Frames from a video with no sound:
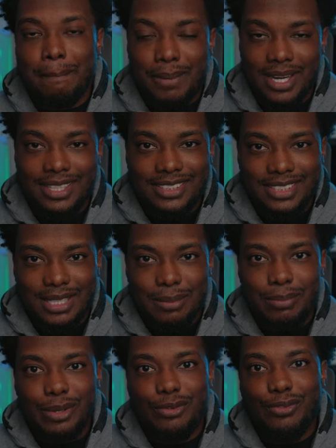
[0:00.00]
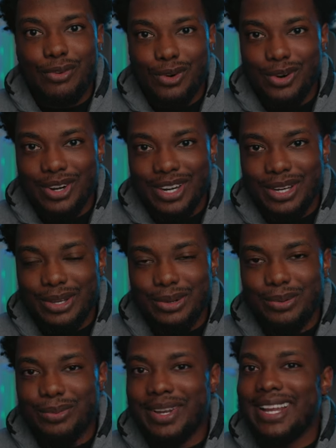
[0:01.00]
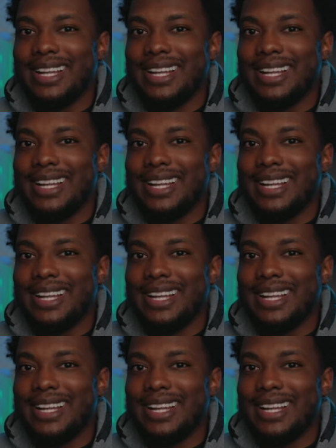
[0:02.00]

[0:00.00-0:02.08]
But before we